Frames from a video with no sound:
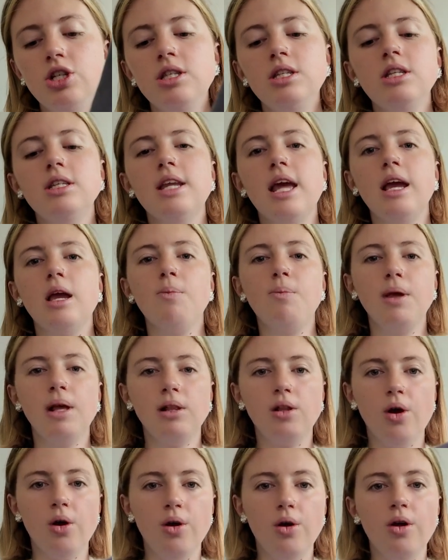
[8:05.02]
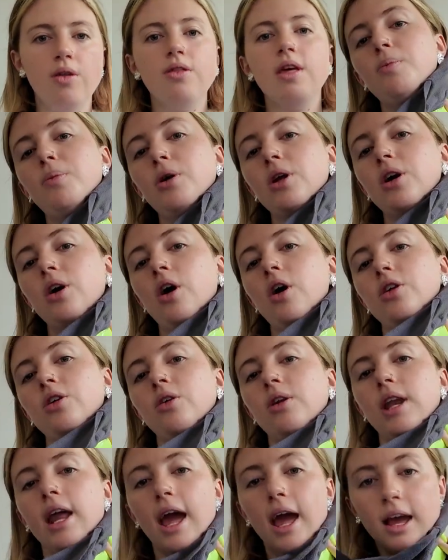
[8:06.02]
just a neck pillow. You put it on
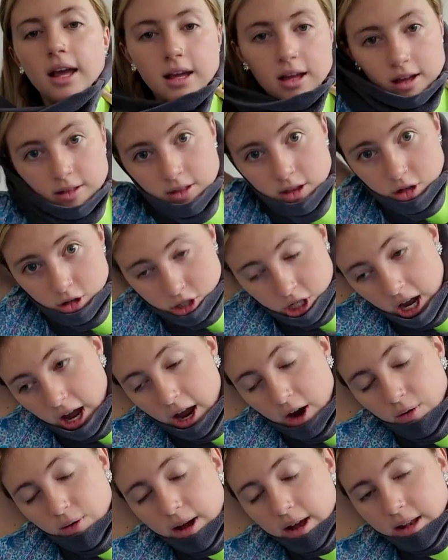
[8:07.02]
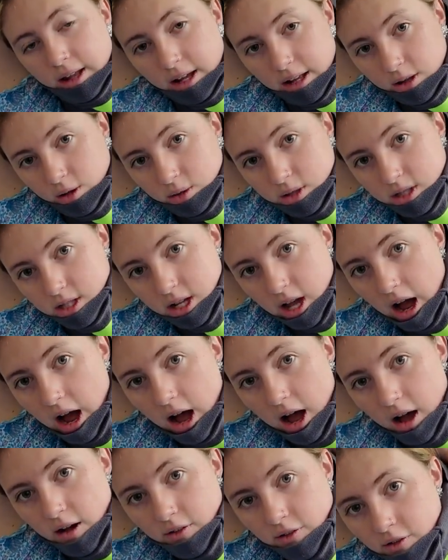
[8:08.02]
your neck and then you tie it around like a little
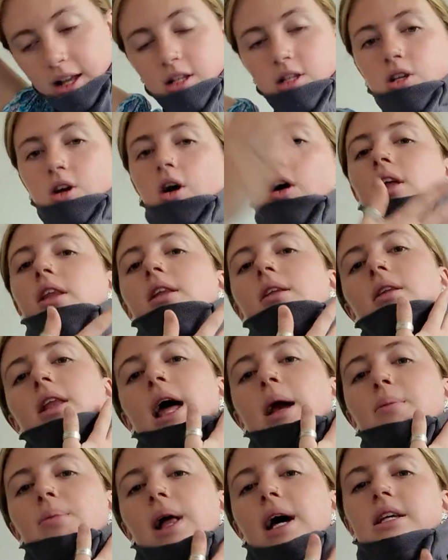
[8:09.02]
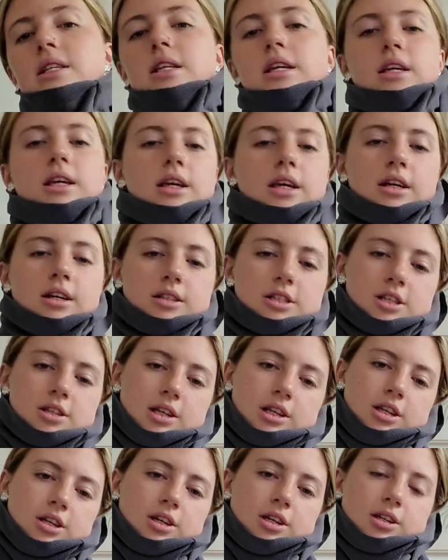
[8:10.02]
scarf, and it's got like plastic here. So
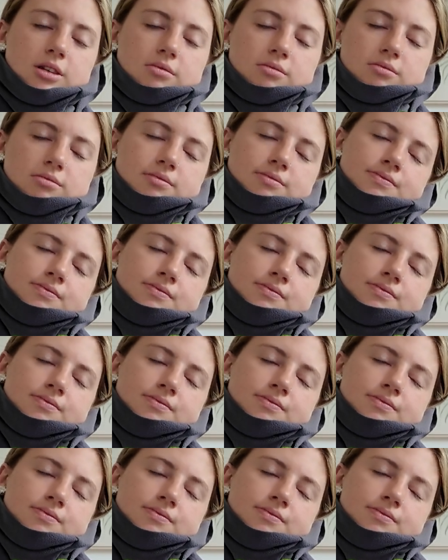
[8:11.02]
then you can,